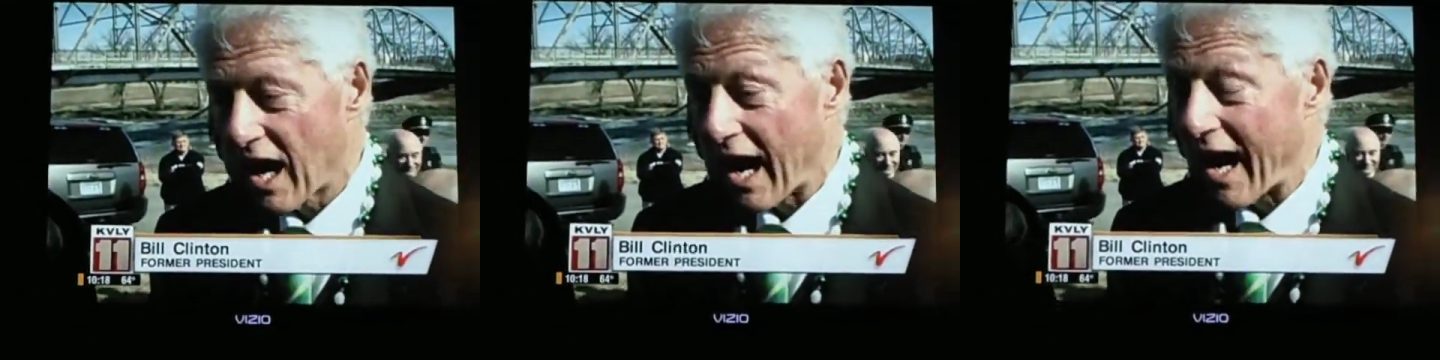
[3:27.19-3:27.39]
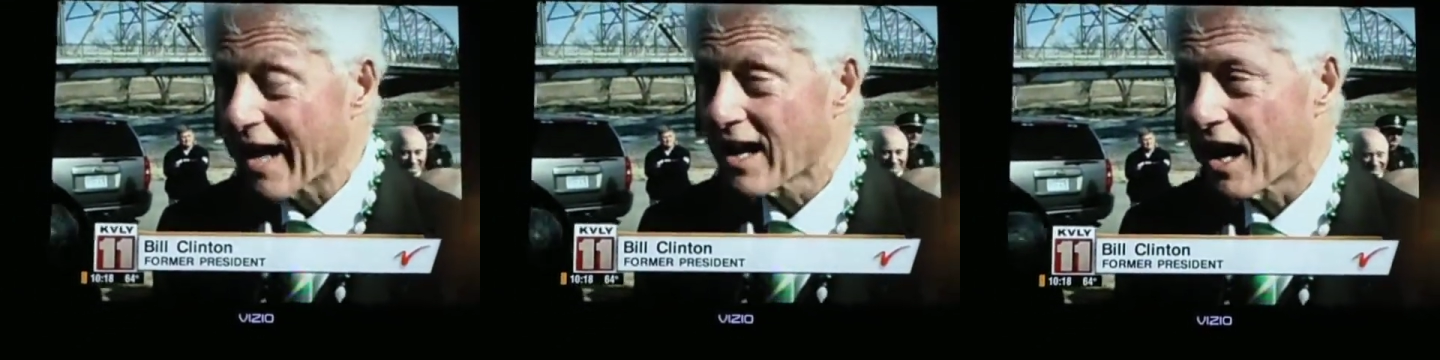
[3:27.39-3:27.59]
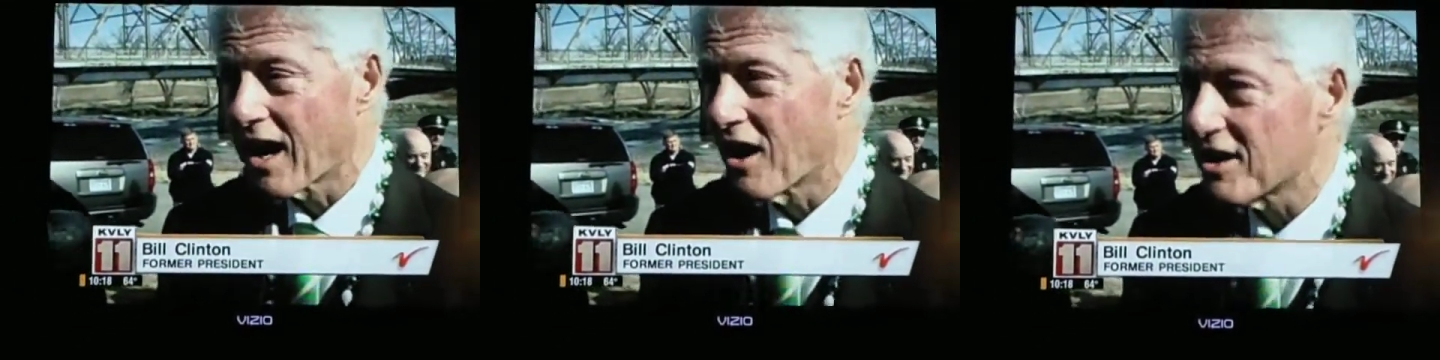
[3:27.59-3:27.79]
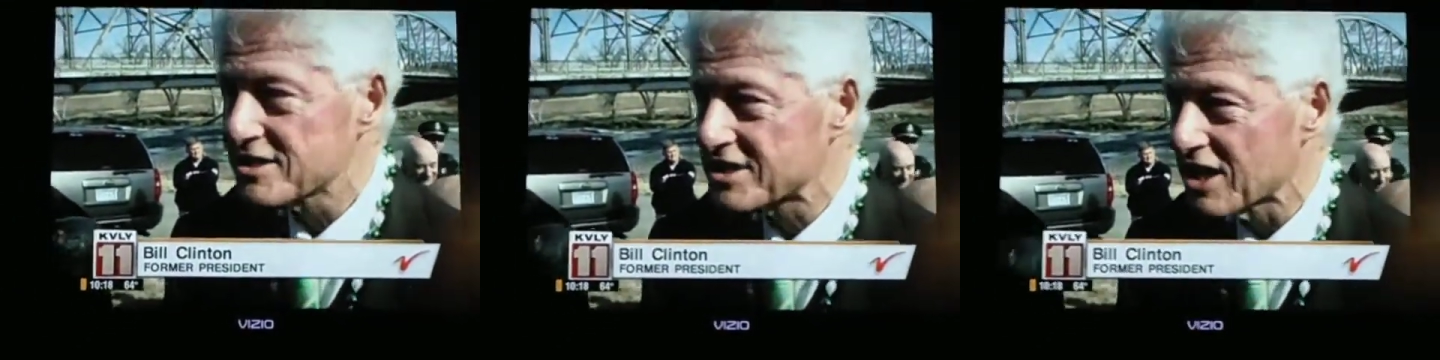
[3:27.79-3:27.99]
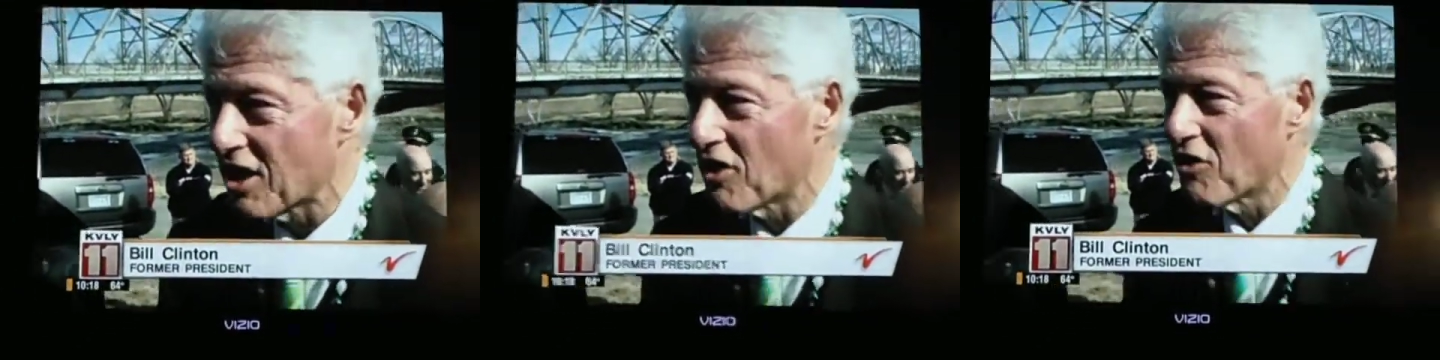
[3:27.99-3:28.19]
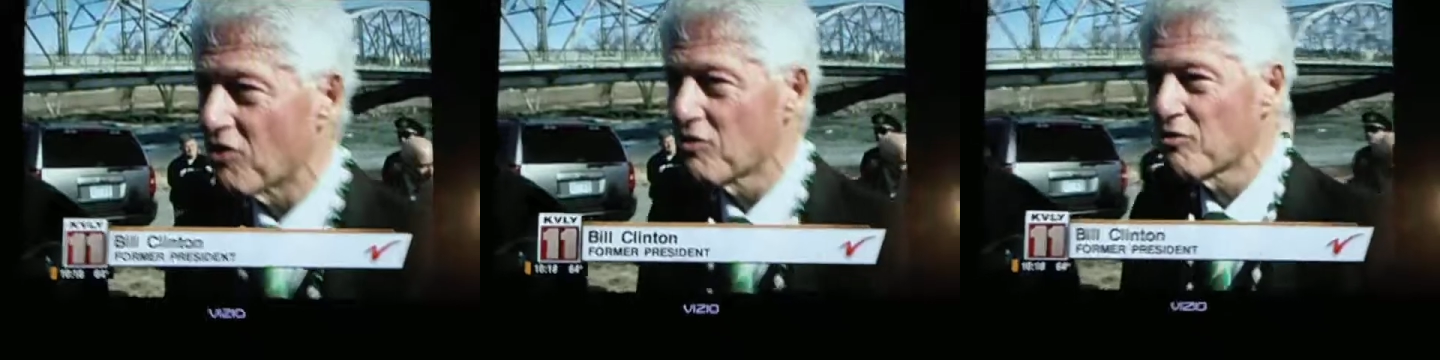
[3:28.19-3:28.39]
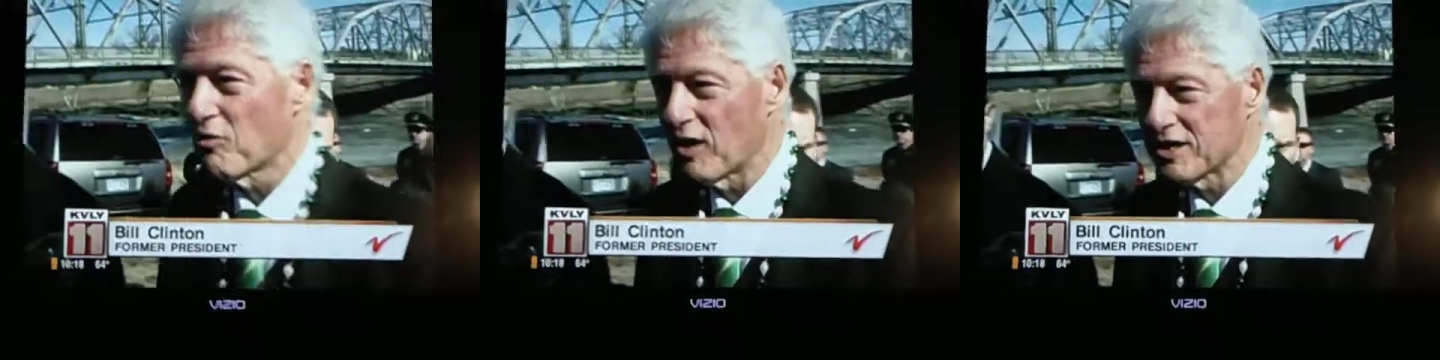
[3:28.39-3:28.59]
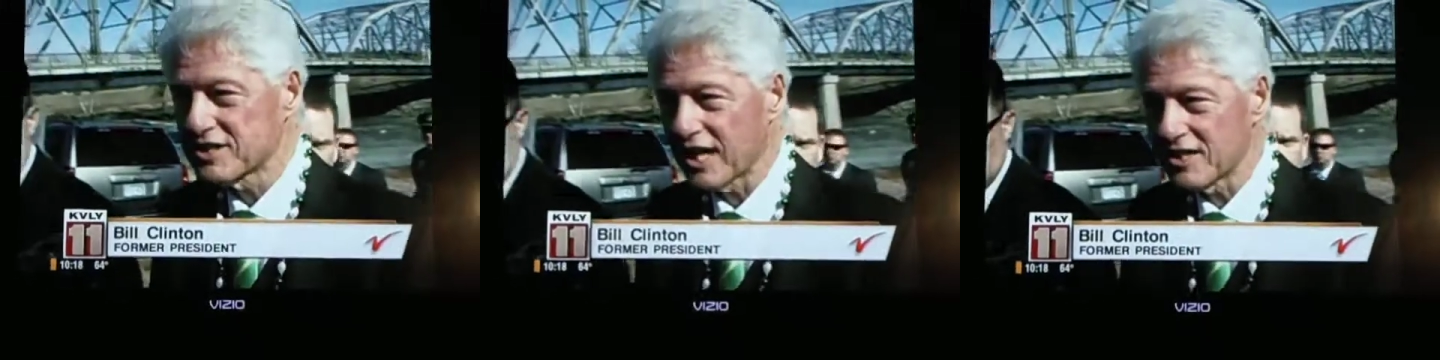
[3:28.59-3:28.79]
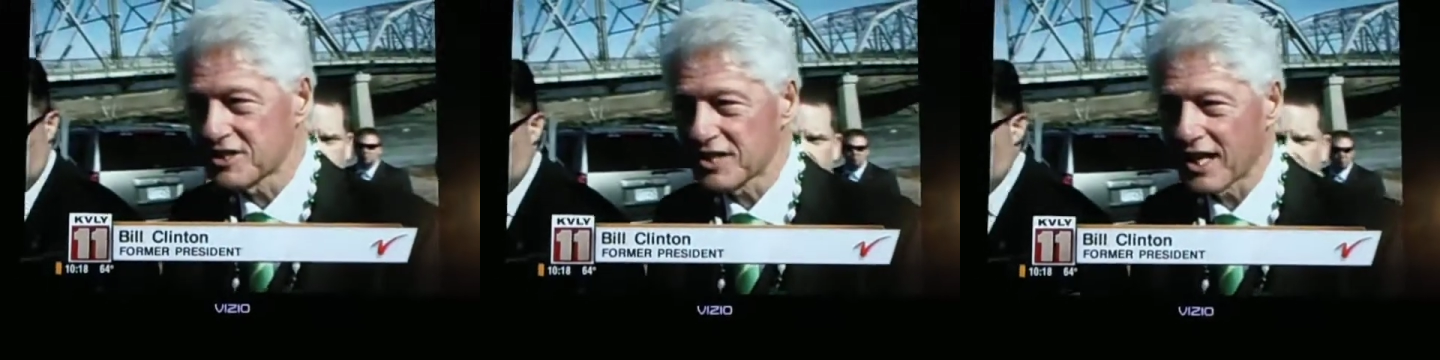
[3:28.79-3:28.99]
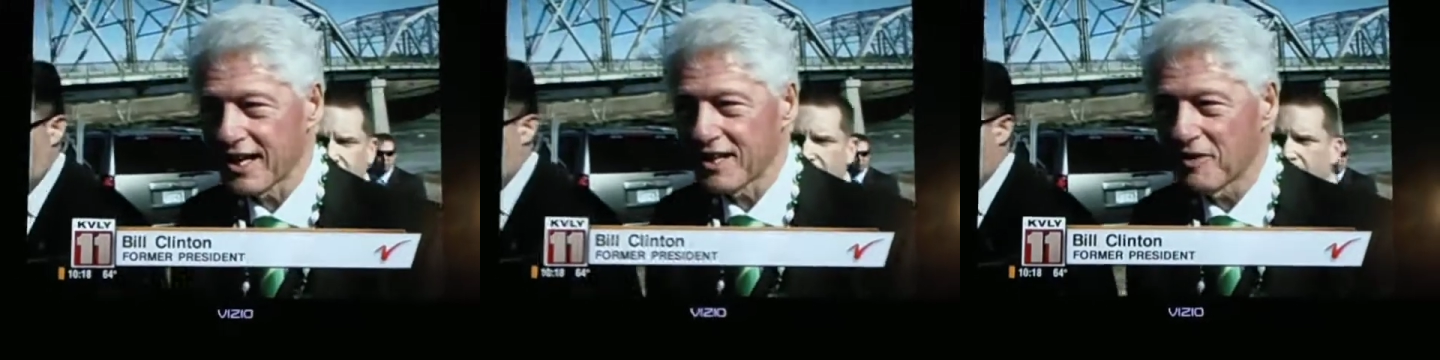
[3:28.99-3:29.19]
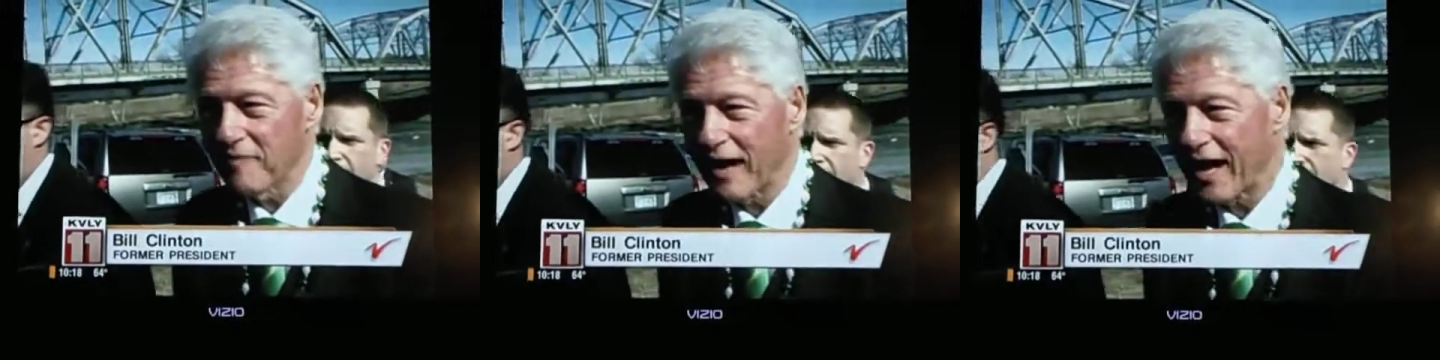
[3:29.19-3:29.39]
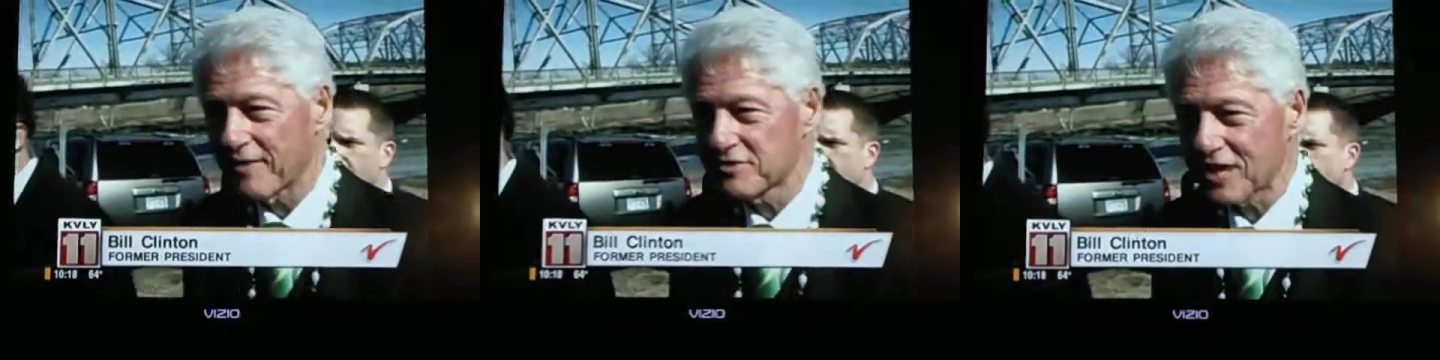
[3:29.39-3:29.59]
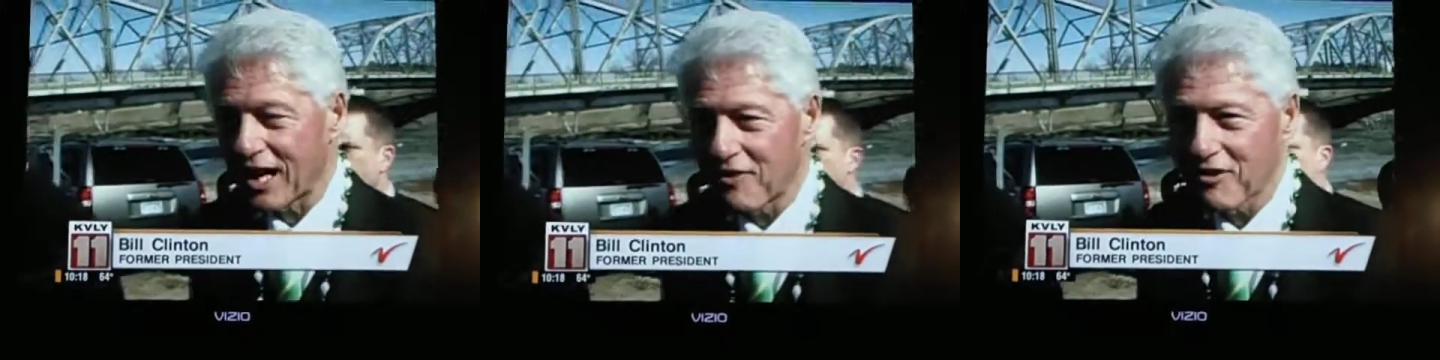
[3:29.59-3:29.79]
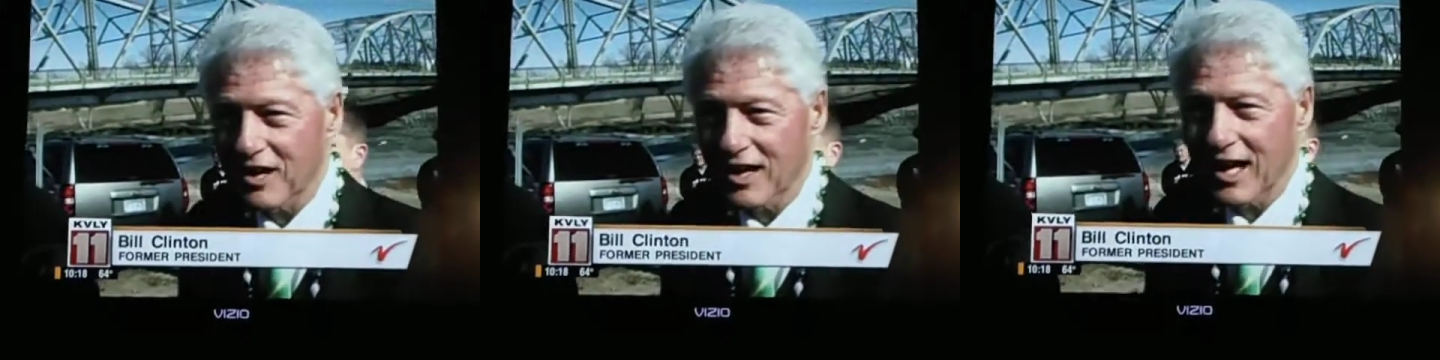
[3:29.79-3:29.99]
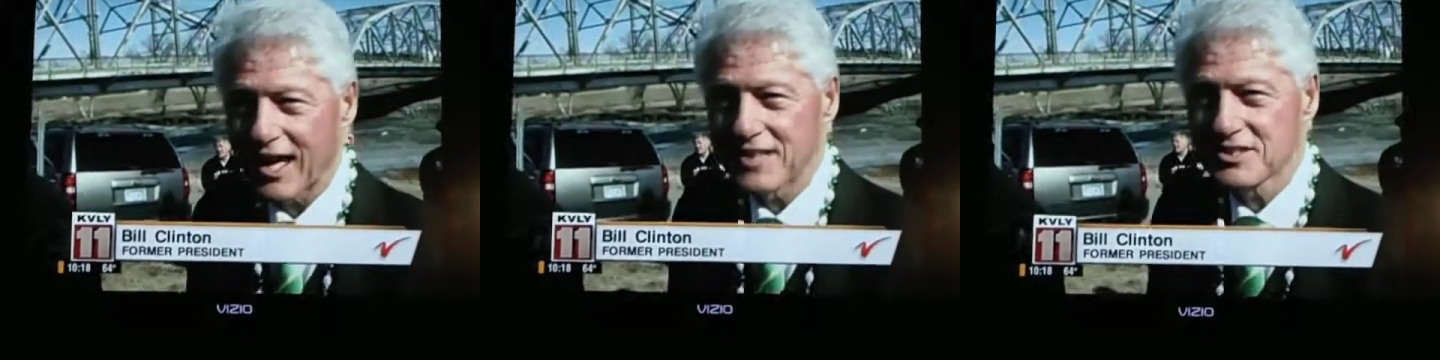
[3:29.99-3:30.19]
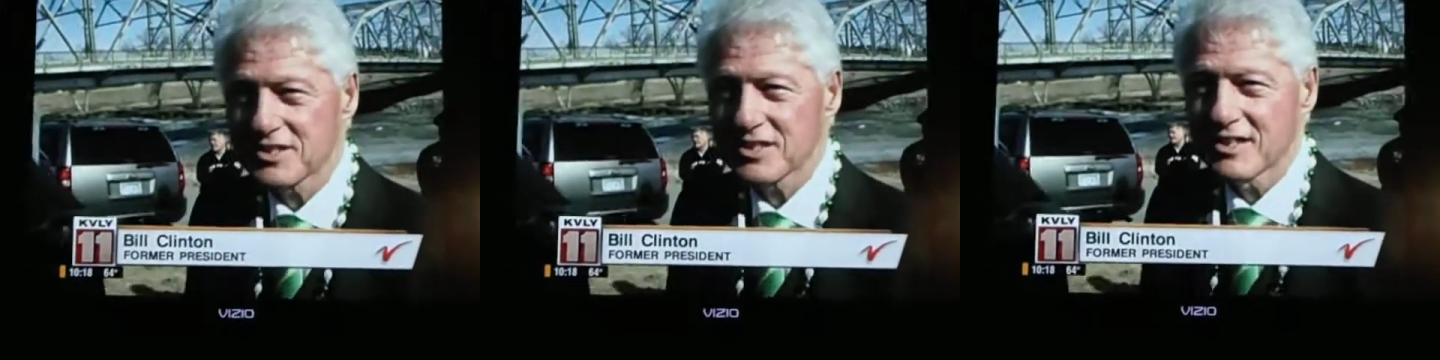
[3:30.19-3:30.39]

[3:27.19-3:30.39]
And I also, once I studied the maps, I realized